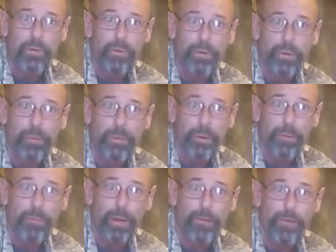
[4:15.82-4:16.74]
and
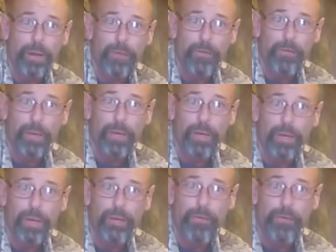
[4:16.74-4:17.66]
being myself, being a
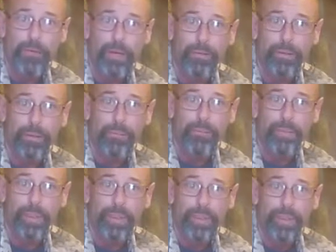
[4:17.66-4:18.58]
Navy veteran
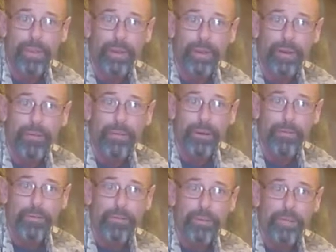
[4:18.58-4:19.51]
with
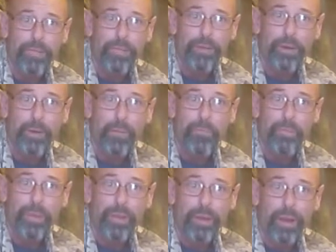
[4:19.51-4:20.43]
everything. So,
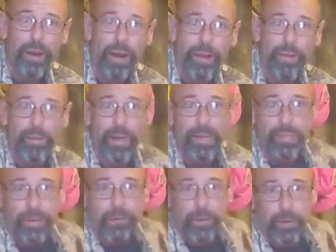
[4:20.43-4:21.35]
all right, you guys
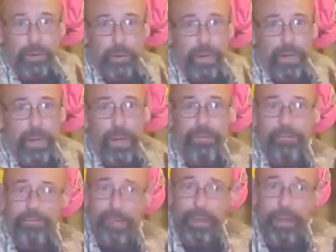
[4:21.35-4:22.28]
have a good
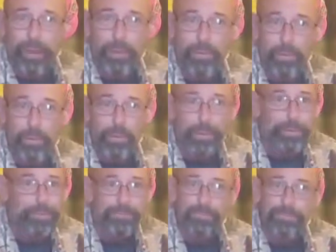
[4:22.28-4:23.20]
weekend, and
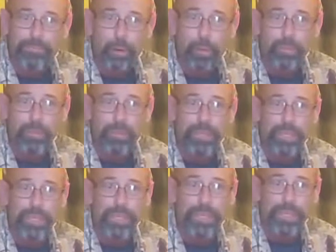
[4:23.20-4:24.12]
we'll Hope to see you